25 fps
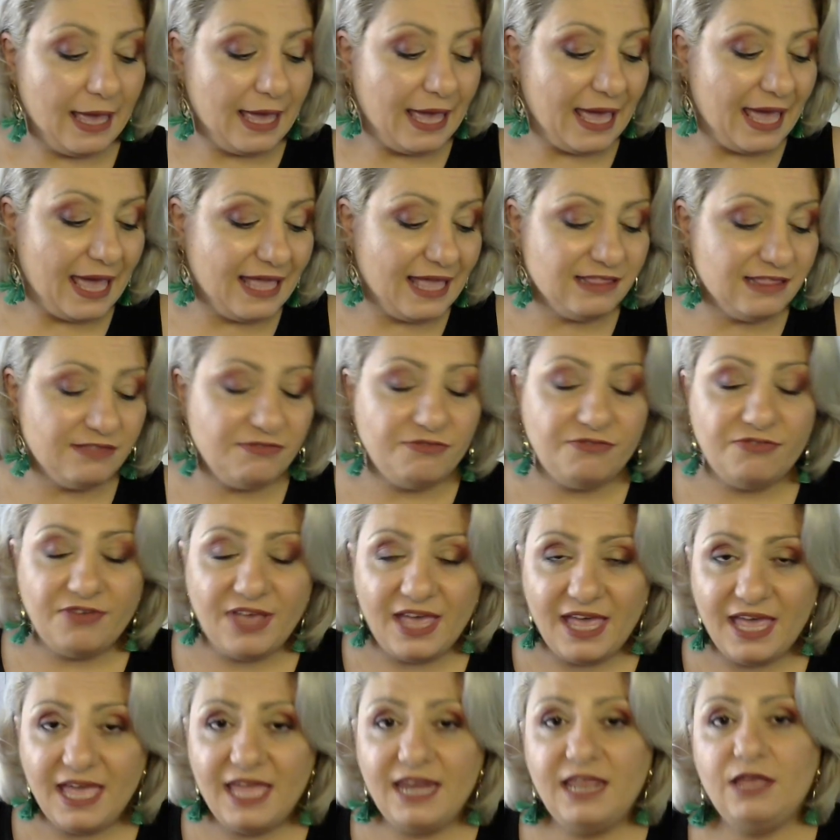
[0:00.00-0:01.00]
And
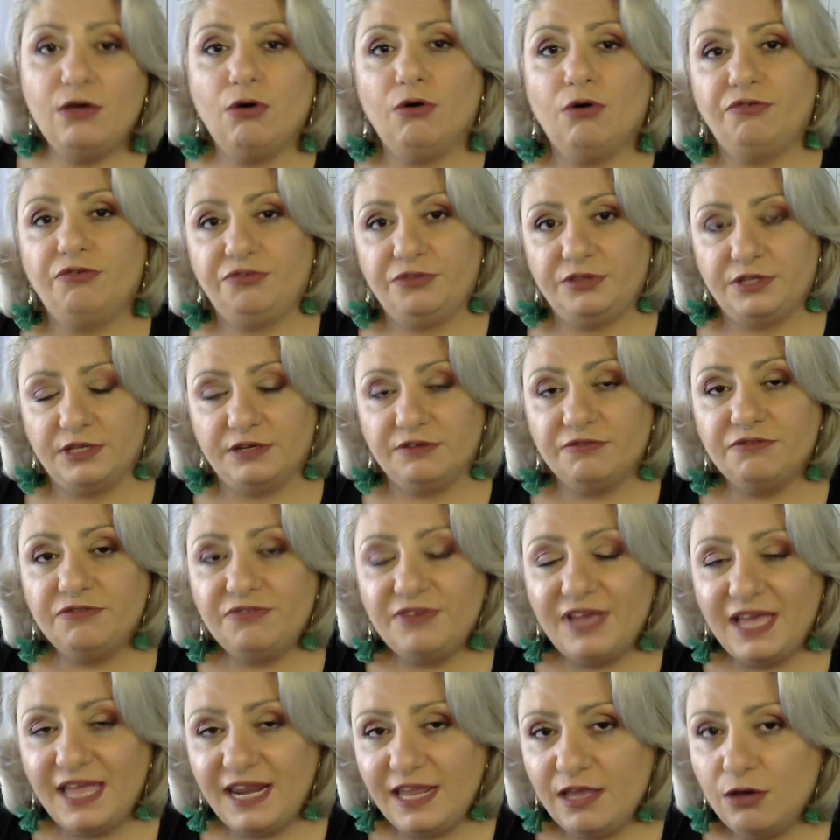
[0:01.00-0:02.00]
very often,
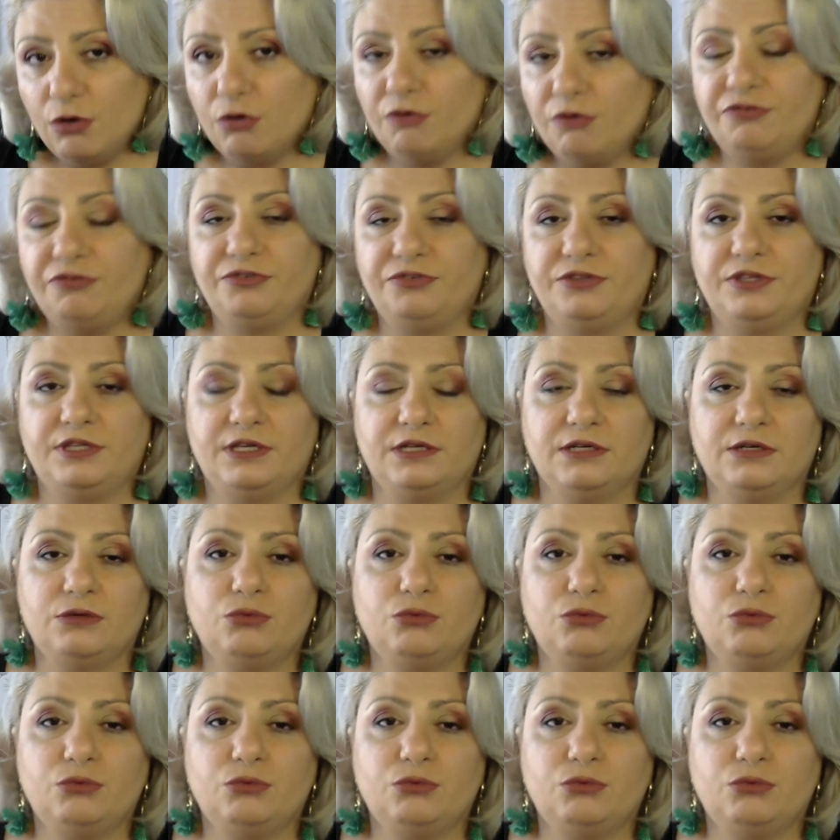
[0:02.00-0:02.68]
very often,